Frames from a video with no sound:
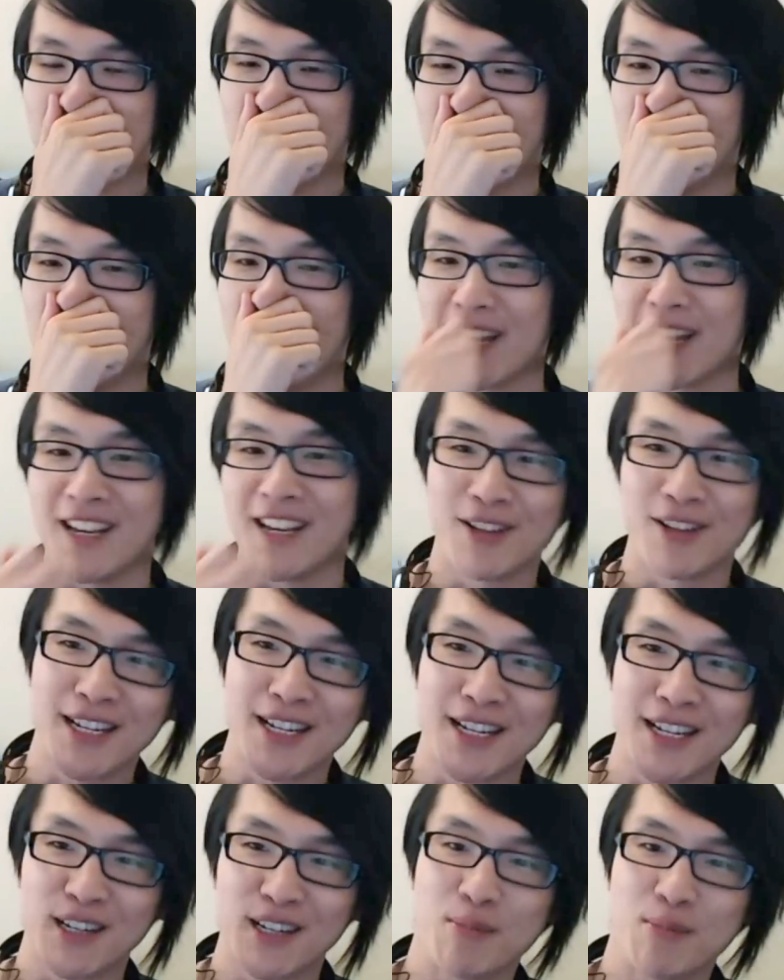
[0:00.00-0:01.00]
Okay, so
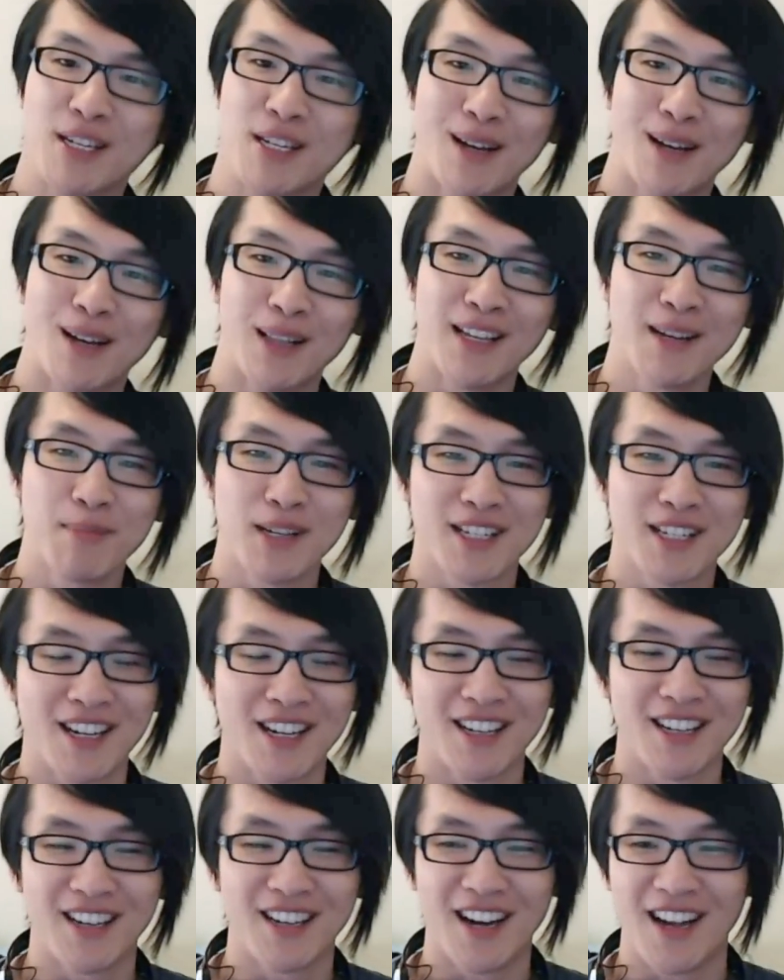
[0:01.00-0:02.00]
that tells me something, because
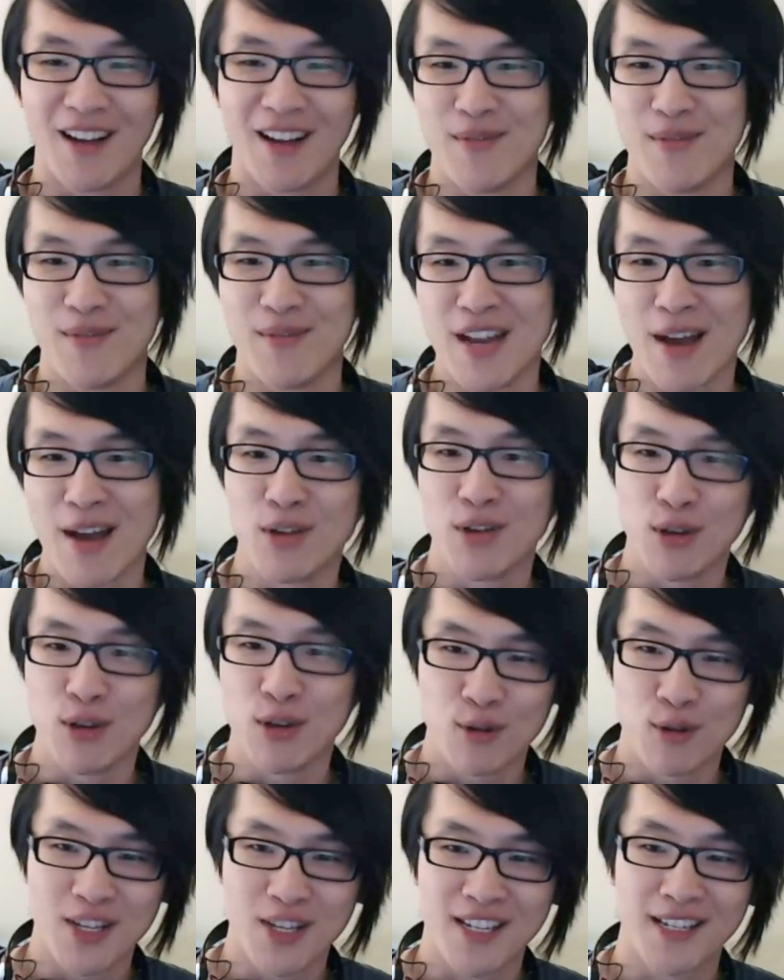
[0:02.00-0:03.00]
I, I've never
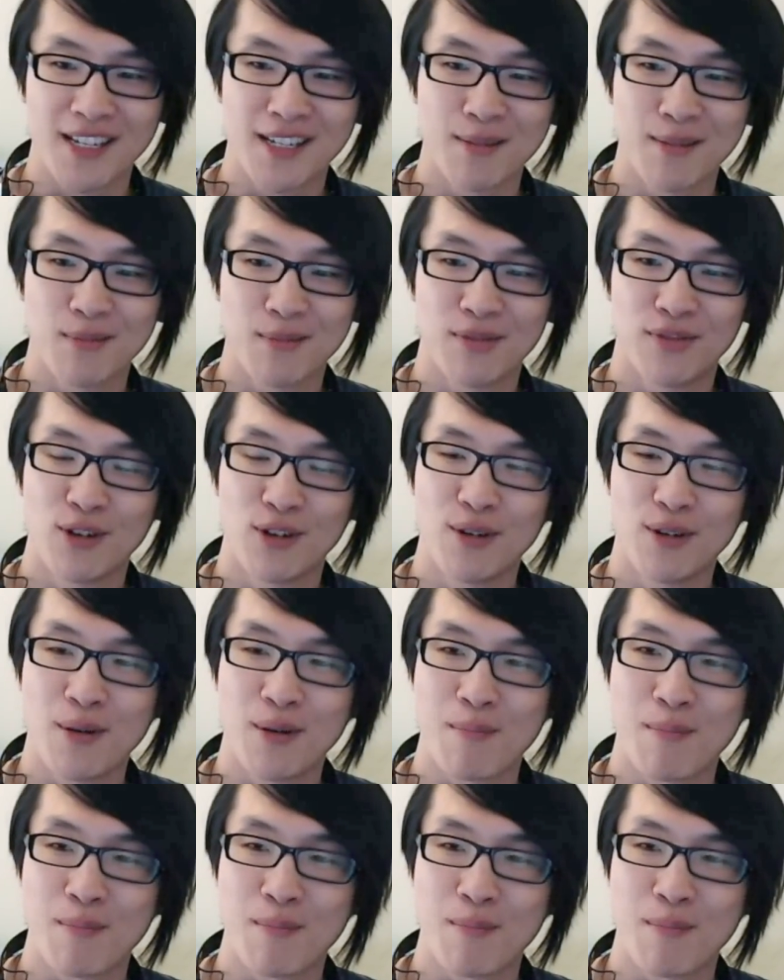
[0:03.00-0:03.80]
used this system before.